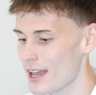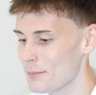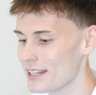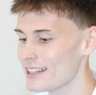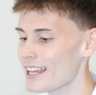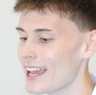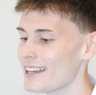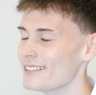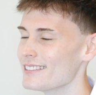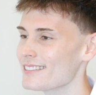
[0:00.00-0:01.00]
But in the
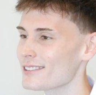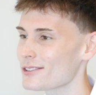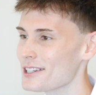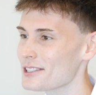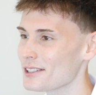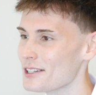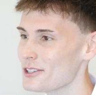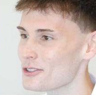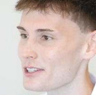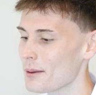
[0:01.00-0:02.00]
end, the rental
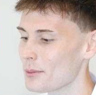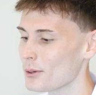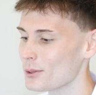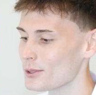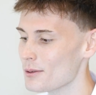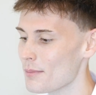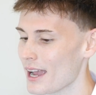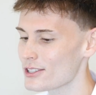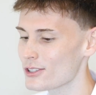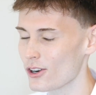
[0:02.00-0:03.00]
industry kept calling you
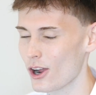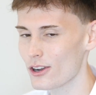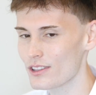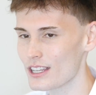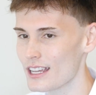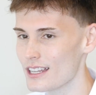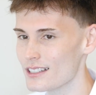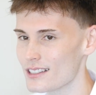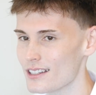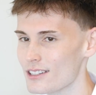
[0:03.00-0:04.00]
back. Scott, over the
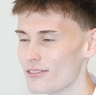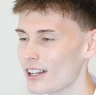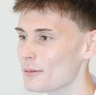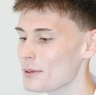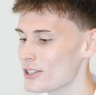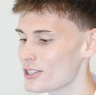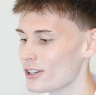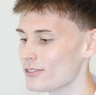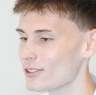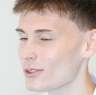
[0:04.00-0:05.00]
years and developing
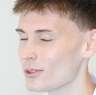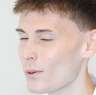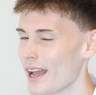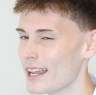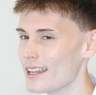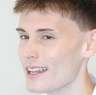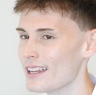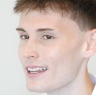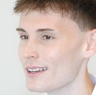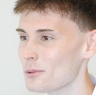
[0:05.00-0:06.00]
yourself along the way,
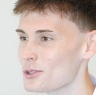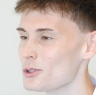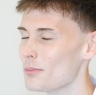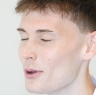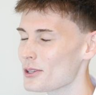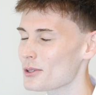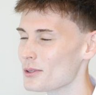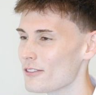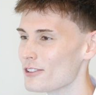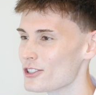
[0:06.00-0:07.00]
what's your personal
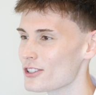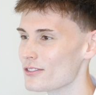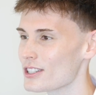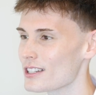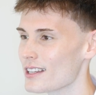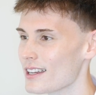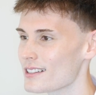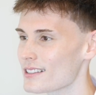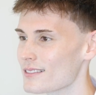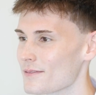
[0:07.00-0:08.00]
definition of success?